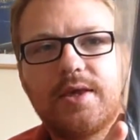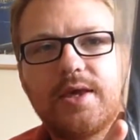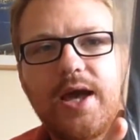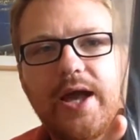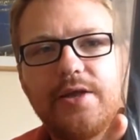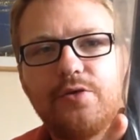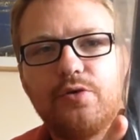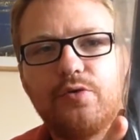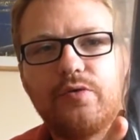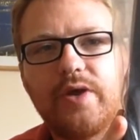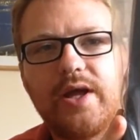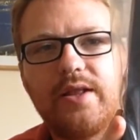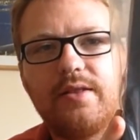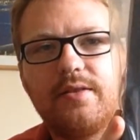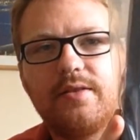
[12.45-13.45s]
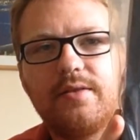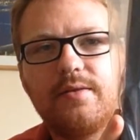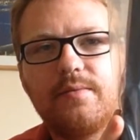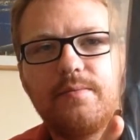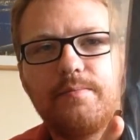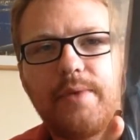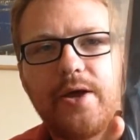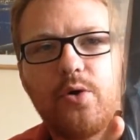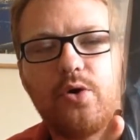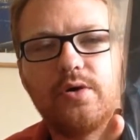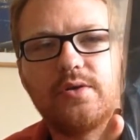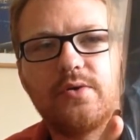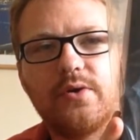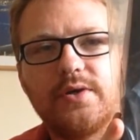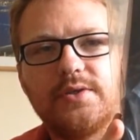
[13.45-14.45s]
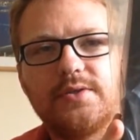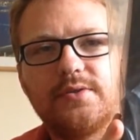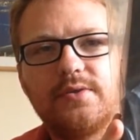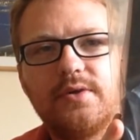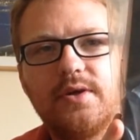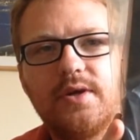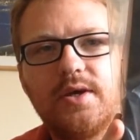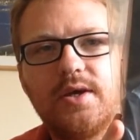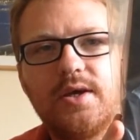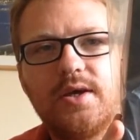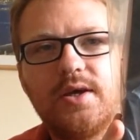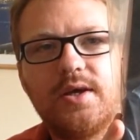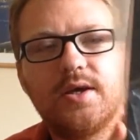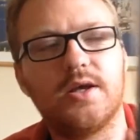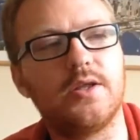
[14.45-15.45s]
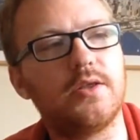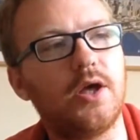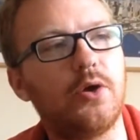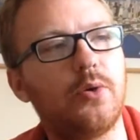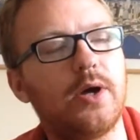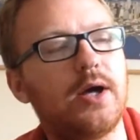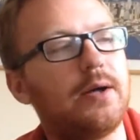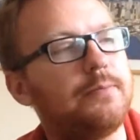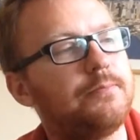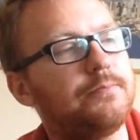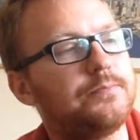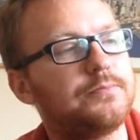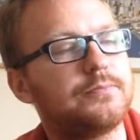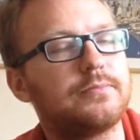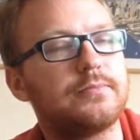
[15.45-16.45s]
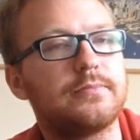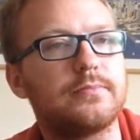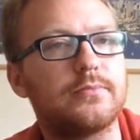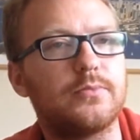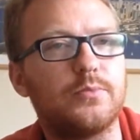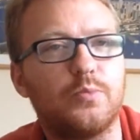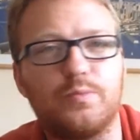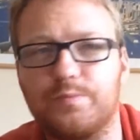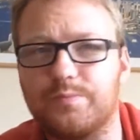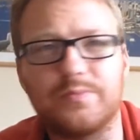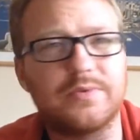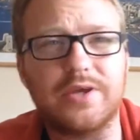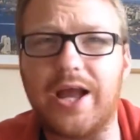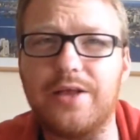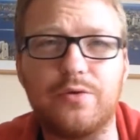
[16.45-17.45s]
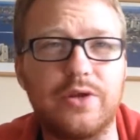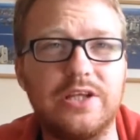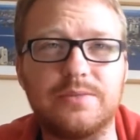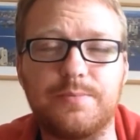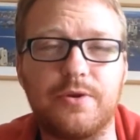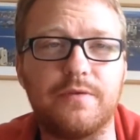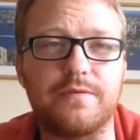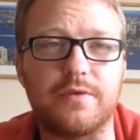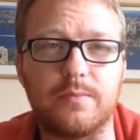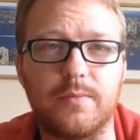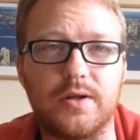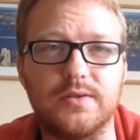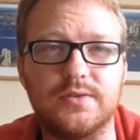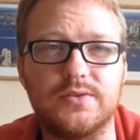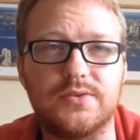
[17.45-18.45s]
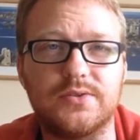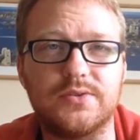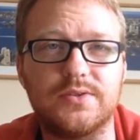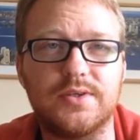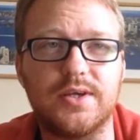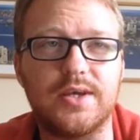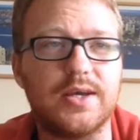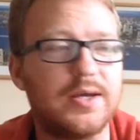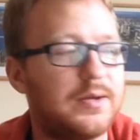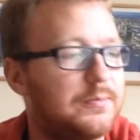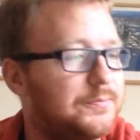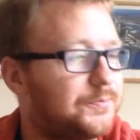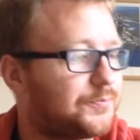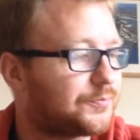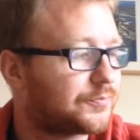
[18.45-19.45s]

Kylo Ren by Hot Toys. Now, um, Kylo Ren's been out for months, um,